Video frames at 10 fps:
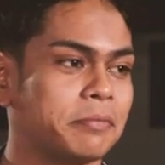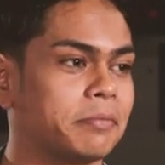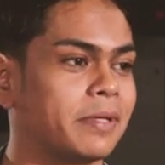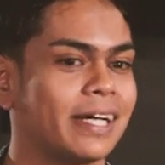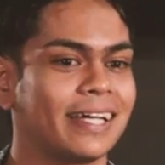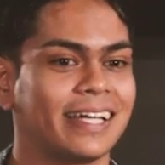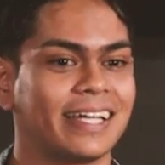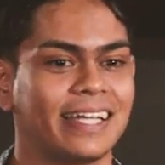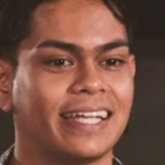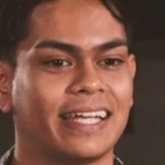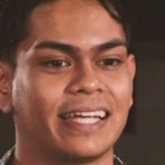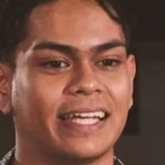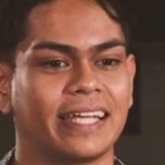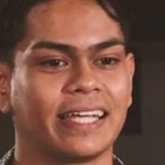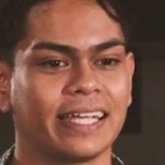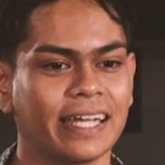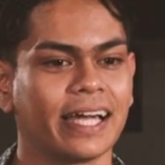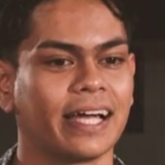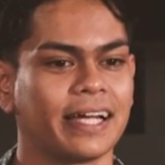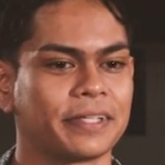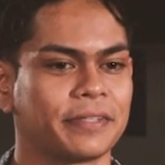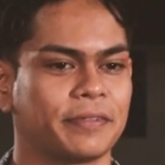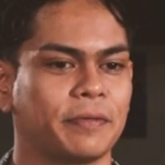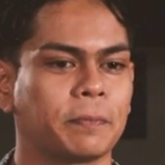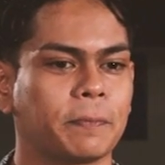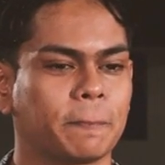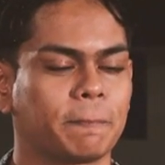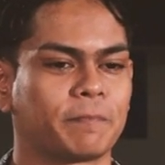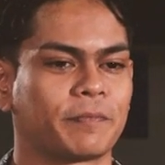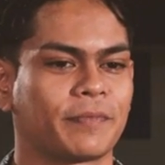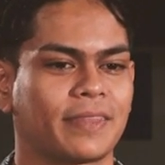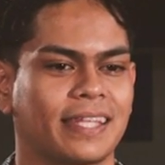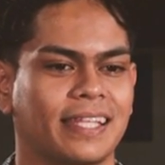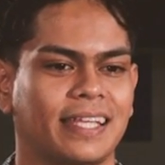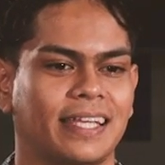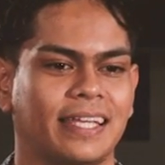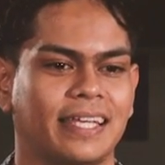it's good that you're comfortable. Mm. It's very important. But I wish I could see you work